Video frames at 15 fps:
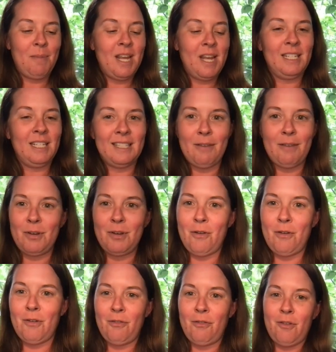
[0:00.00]
beans left
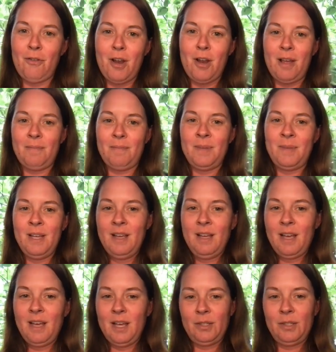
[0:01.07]
over from
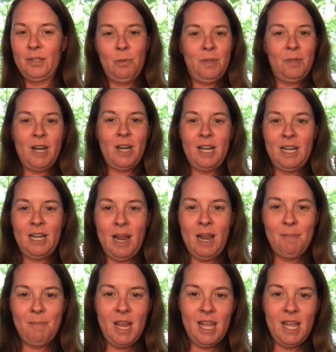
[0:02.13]
a soup that I did
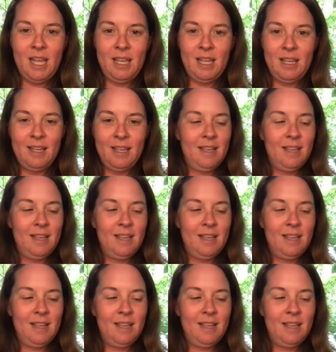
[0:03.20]
not make.